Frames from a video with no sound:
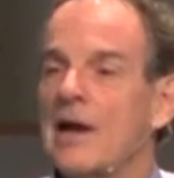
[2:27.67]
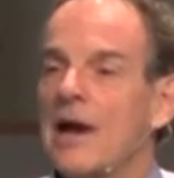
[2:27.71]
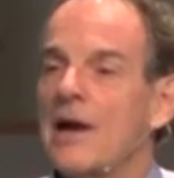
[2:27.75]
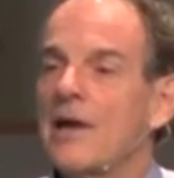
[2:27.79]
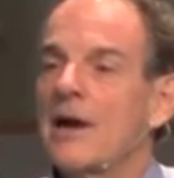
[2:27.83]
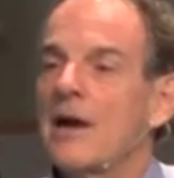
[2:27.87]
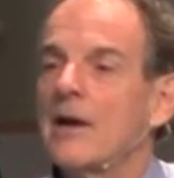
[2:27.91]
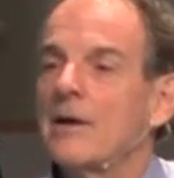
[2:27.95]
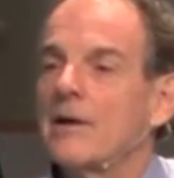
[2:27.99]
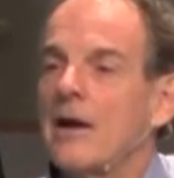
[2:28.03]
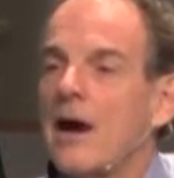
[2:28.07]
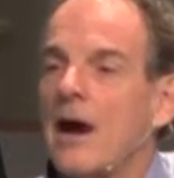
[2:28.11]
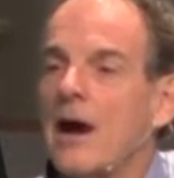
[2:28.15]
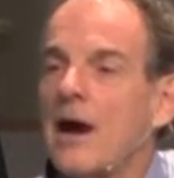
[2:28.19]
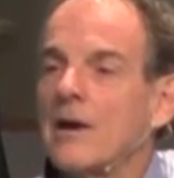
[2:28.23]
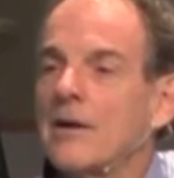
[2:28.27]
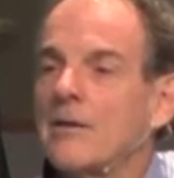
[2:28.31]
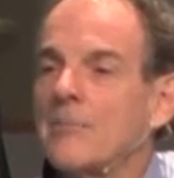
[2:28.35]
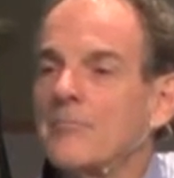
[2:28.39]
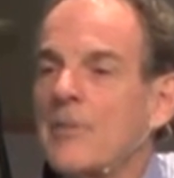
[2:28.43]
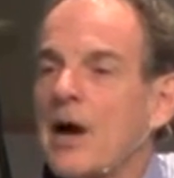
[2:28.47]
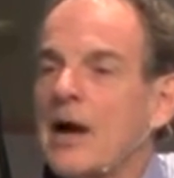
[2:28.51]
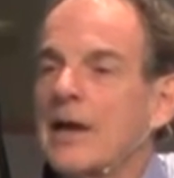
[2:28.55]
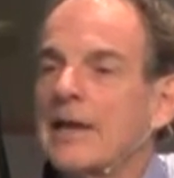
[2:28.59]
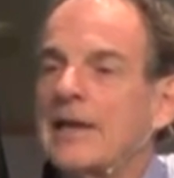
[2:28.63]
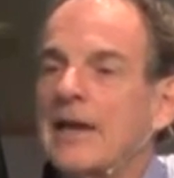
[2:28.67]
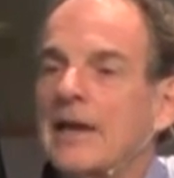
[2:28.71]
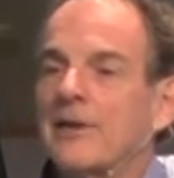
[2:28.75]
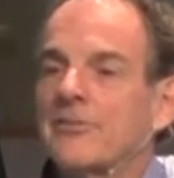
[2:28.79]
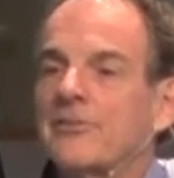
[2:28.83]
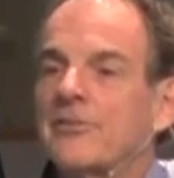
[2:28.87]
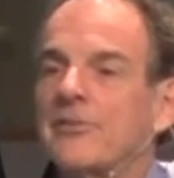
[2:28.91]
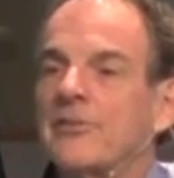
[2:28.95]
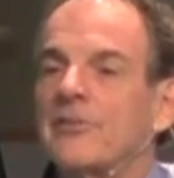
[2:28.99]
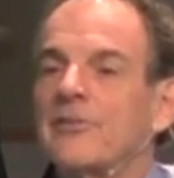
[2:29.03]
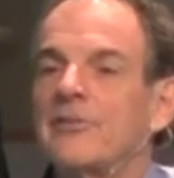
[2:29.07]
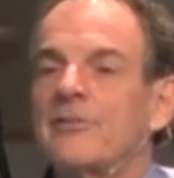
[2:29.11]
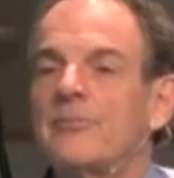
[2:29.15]
I, I, my
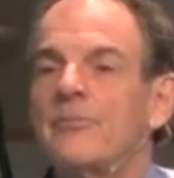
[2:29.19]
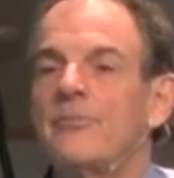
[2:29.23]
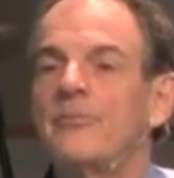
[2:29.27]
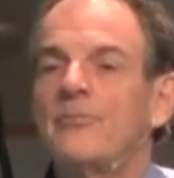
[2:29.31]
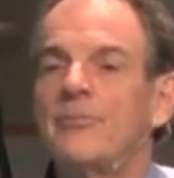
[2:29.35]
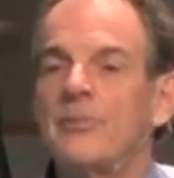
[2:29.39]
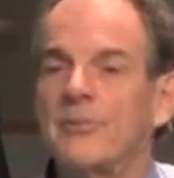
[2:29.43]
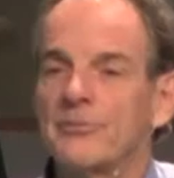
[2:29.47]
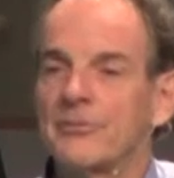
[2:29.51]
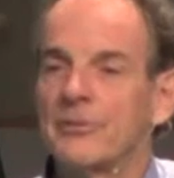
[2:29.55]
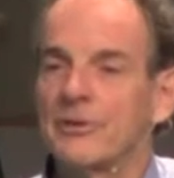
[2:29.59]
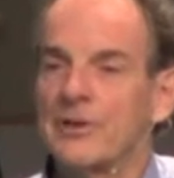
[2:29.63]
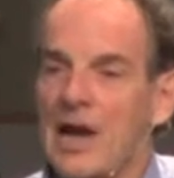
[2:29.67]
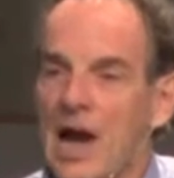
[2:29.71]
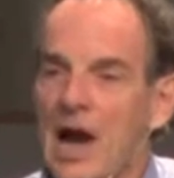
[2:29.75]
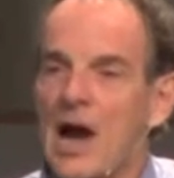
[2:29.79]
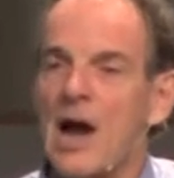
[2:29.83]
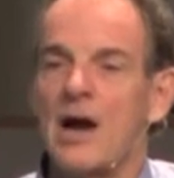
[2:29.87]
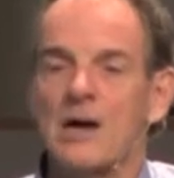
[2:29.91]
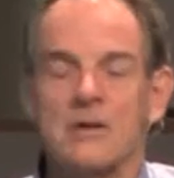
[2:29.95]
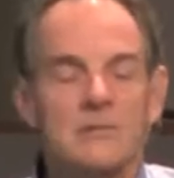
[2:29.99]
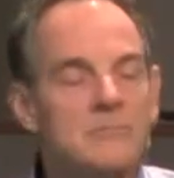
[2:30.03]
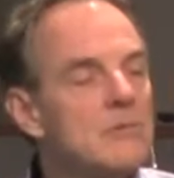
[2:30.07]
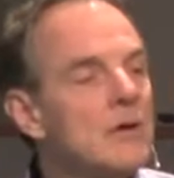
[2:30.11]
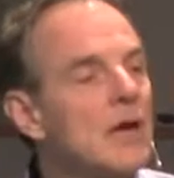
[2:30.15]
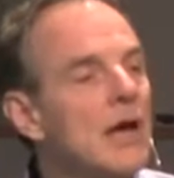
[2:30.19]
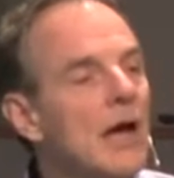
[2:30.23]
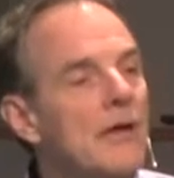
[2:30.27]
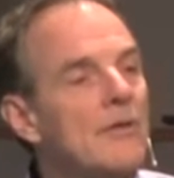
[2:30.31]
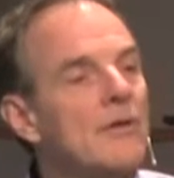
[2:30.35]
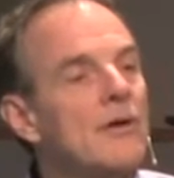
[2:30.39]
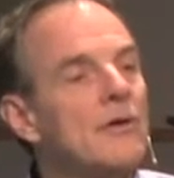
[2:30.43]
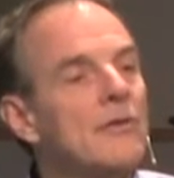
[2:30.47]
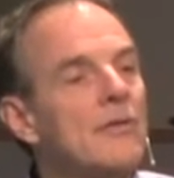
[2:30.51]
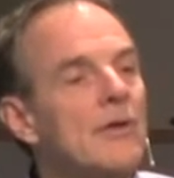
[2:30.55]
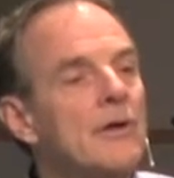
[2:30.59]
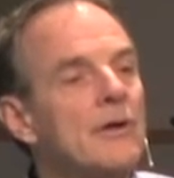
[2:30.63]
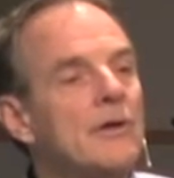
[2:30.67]
guess is people say, yeah, yeah,
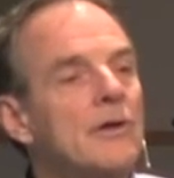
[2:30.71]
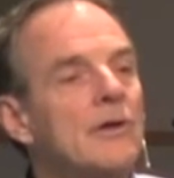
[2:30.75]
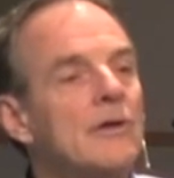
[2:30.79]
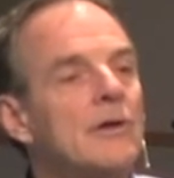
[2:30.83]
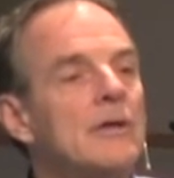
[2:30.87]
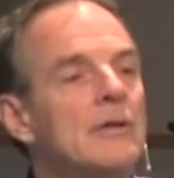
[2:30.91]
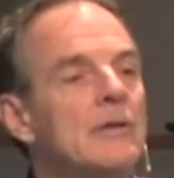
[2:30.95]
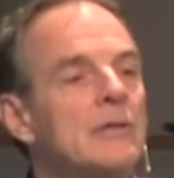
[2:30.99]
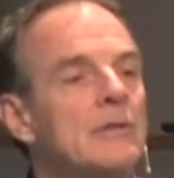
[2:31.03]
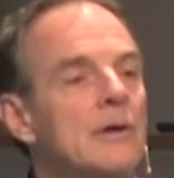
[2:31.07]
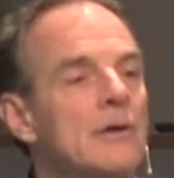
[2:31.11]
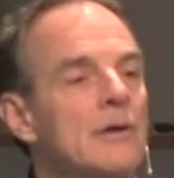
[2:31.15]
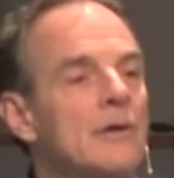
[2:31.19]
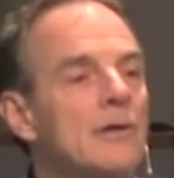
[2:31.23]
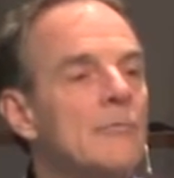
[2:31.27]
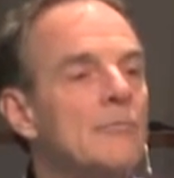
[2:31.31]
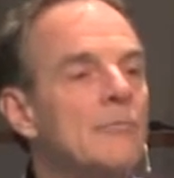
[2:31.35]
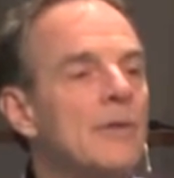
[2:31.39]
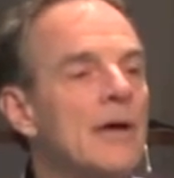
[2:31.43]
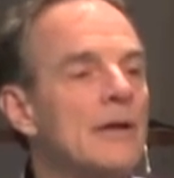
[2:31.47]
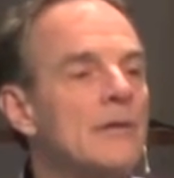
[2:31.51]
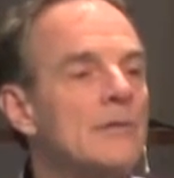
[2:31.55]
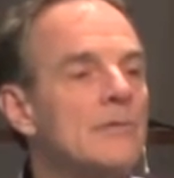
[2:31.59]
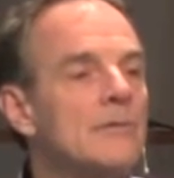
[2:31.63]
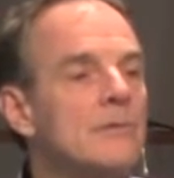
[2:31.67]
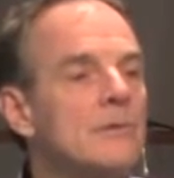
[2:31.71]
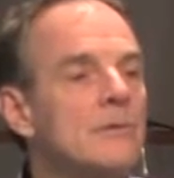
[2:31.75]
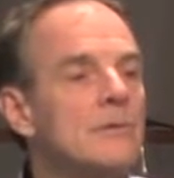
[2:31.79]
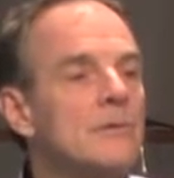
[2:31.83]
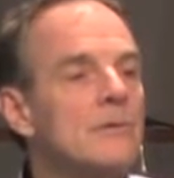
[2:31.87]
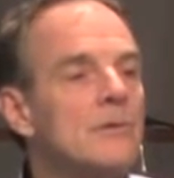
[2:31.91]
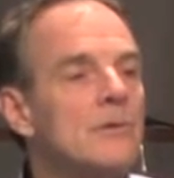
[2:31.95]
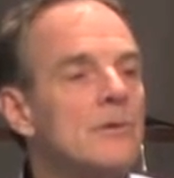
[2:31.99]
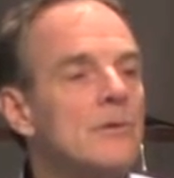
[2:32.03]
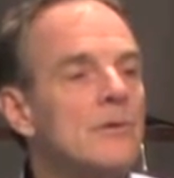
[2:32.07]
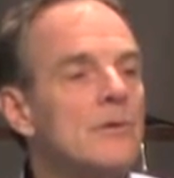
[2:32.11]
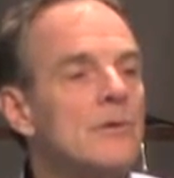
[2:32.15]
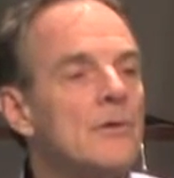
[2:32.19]
they're, they're, good, they're good men.
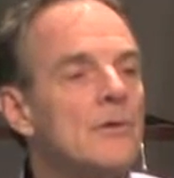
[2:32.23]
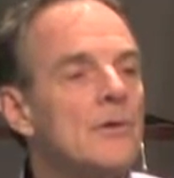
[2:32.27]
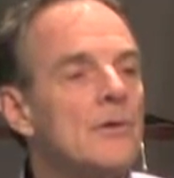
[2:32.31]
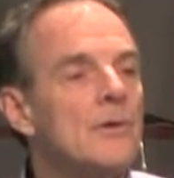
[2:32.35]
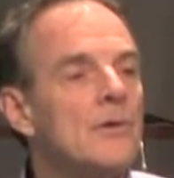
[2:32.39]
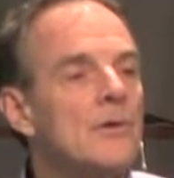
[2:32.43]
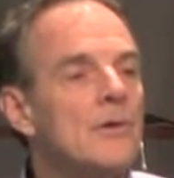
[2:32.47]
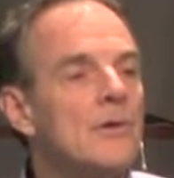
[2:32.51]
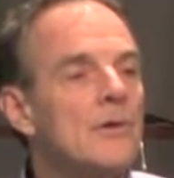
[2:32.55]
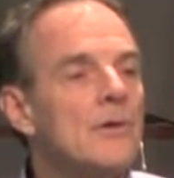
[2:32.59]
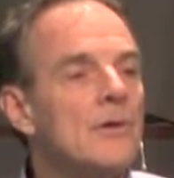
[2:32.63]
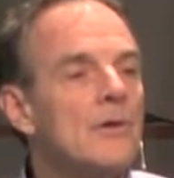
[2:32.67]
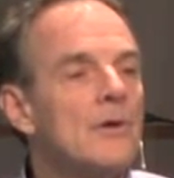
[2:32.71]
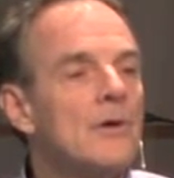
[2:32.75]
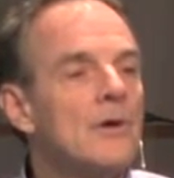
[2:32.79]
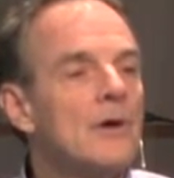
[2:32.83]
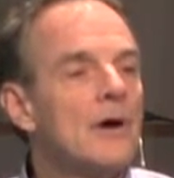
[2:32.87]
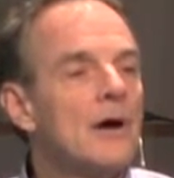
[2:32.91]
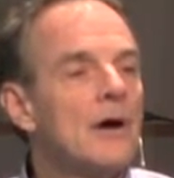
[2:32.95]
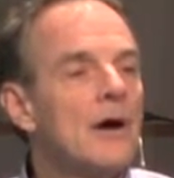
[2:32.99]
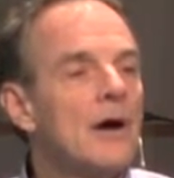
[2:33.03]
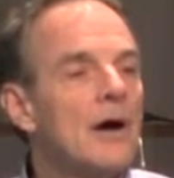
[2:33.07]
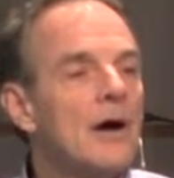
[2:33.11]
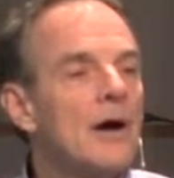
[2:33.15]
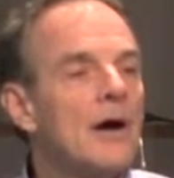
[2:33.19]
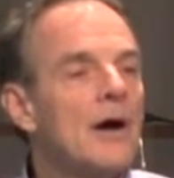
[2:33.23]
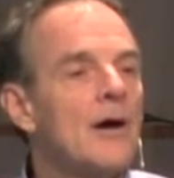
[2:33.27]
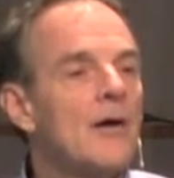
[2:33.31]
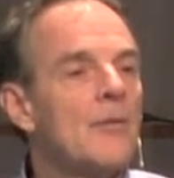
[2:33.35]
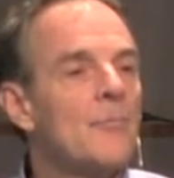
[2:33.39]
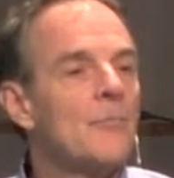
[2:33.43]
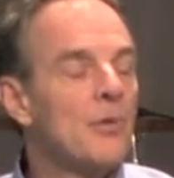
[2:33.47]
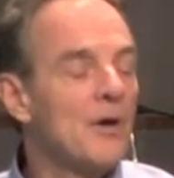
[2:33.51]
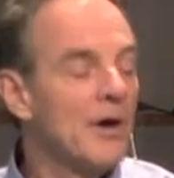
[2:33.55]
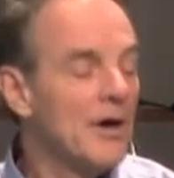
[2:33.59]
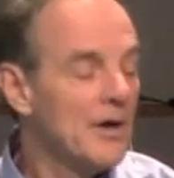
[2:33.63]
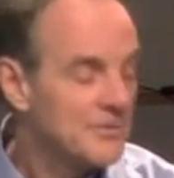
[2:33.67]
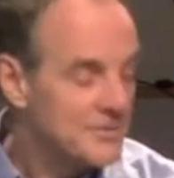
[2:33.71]
Uh,
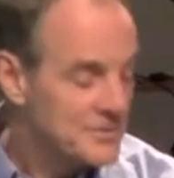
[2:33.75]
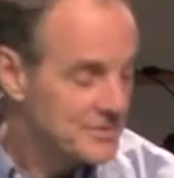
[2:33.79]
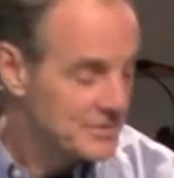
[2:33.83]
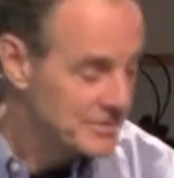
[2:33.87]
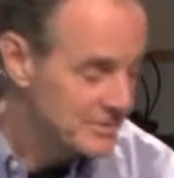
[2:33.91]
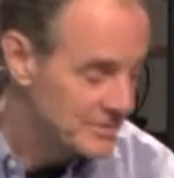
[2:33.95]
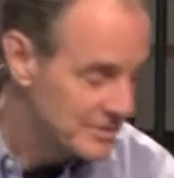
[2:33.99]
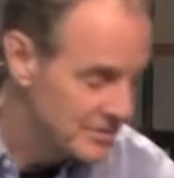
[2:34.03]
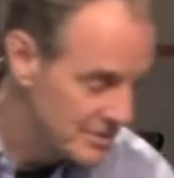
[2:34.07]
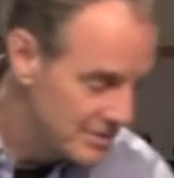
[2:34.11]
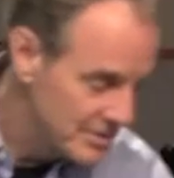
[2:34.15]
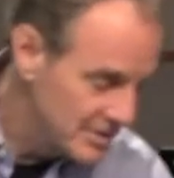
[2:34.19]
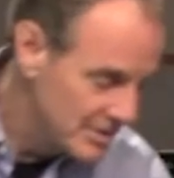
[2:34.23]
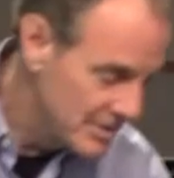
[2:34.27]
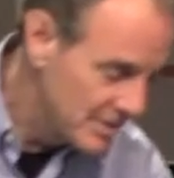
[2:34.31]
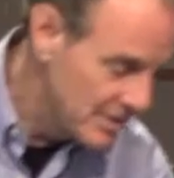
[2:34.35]
but